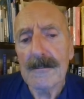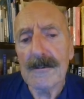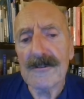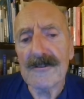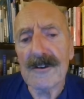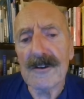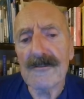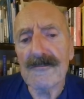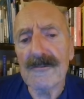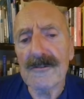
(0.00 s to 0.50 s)

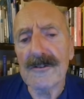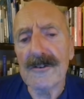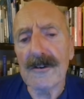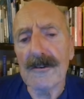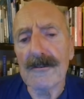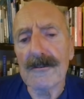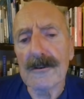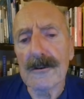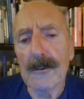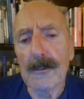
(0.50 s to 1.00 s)
which
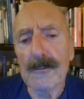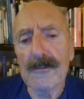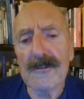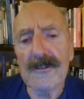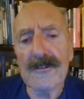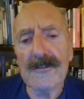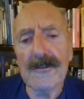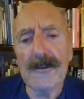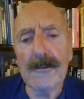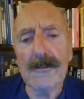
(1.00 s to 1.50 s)
introduced Lord
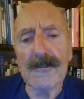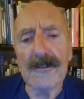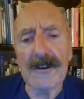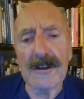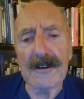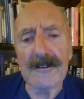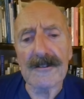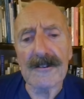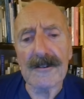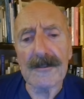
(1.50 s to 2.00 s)

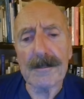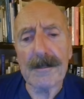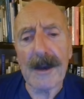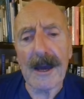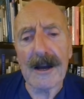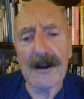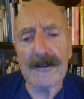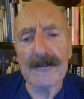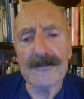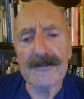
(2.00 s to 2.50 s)
Snooty and his
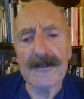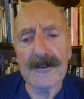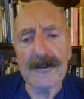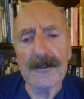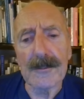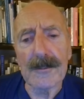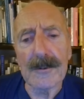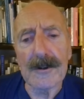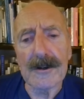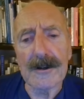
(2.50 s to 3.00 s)
pals to
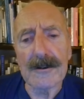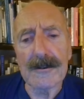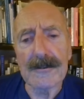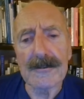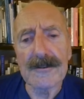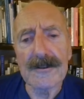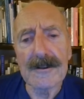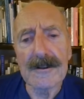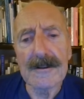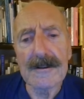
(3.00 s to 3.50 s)
the
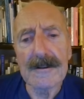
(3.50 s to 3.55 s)
world.